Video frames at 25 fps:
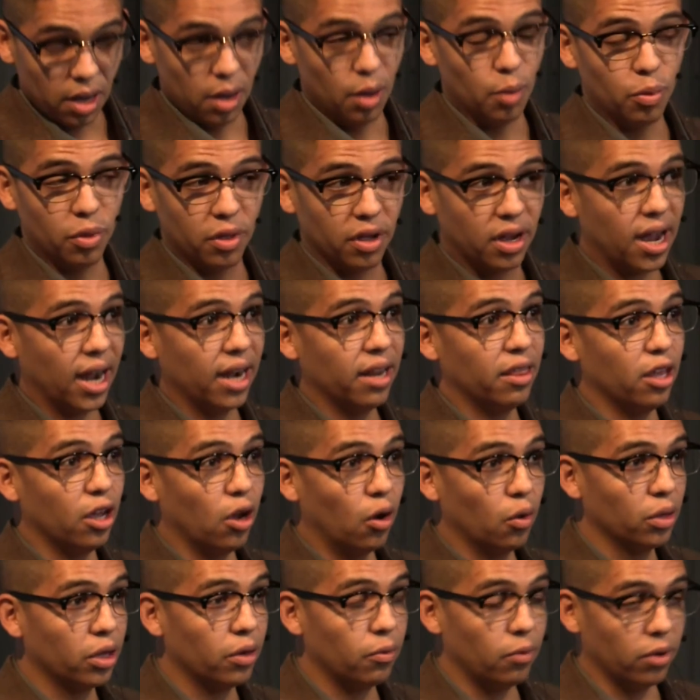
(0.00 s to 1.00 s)
the
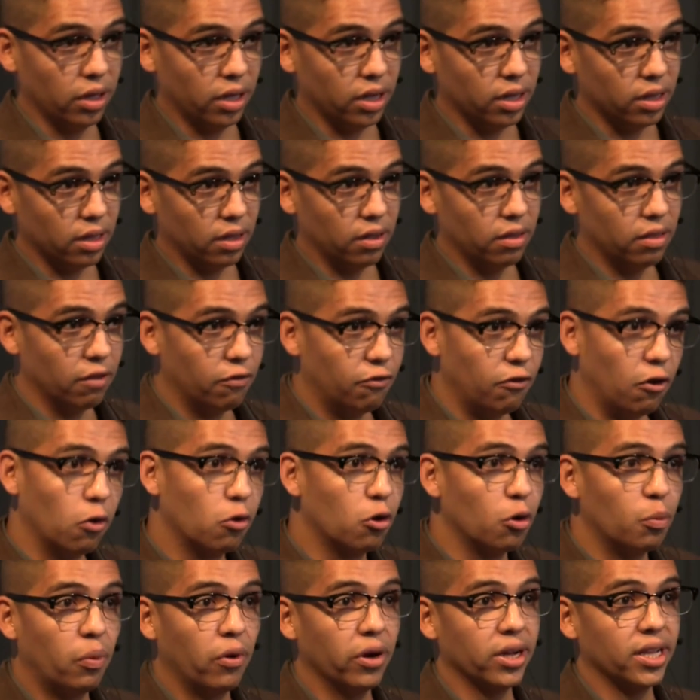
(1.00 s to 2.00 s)
only really, the
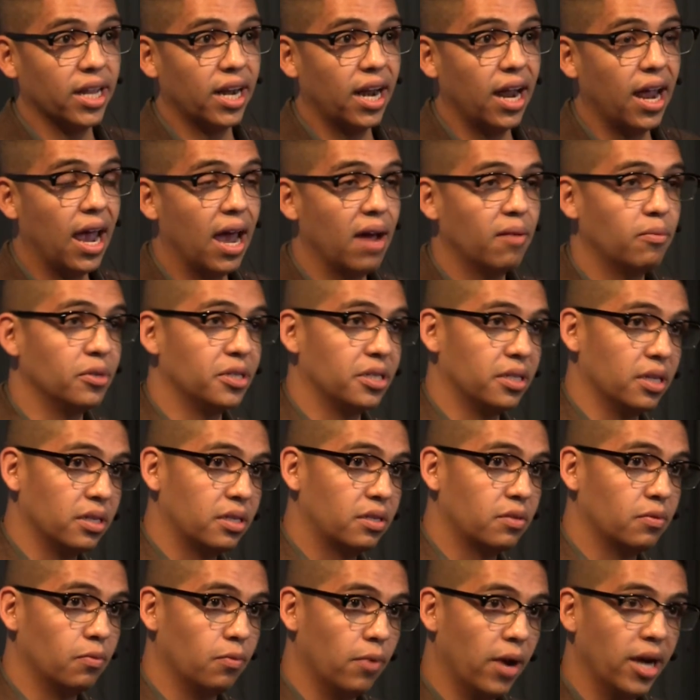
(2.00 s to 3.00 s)
focal point that I have was
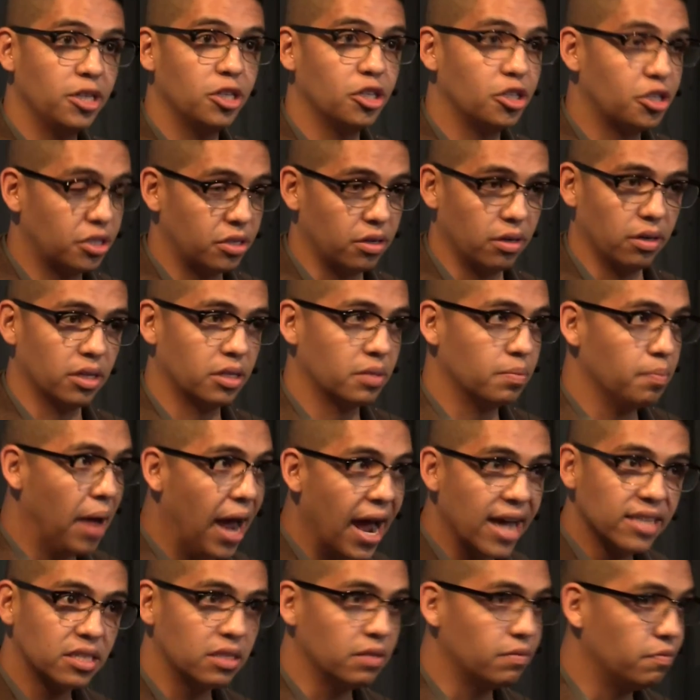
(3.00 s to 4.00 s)
this register, this
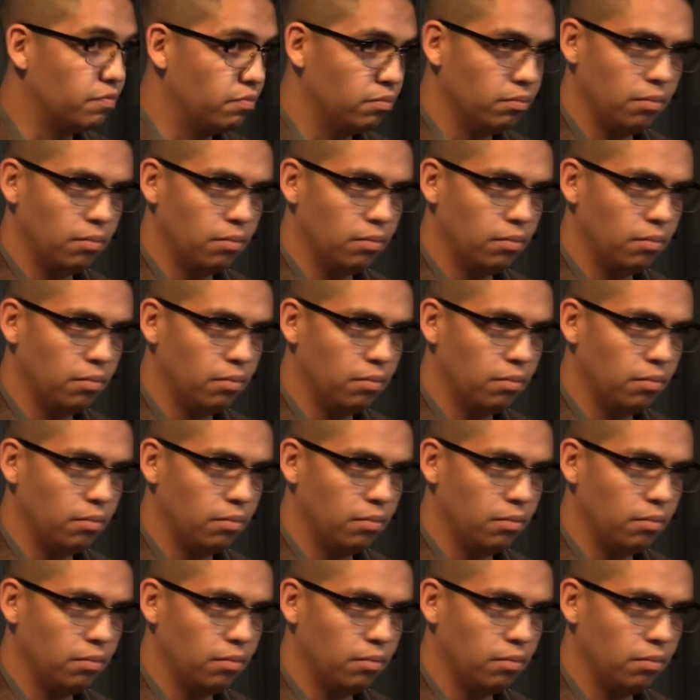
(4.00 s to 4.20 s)
massive,